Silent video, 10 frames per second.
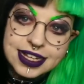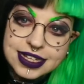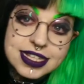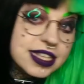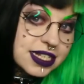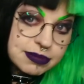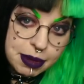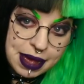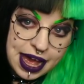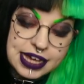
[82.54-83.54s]
So this is my
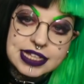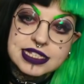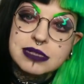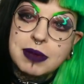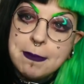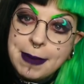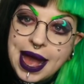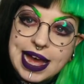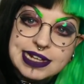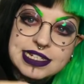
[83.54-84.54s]
bag. This is by
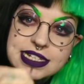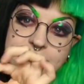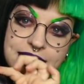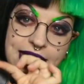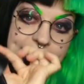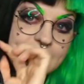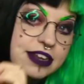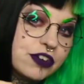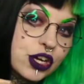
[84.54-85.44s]
Band. I got it for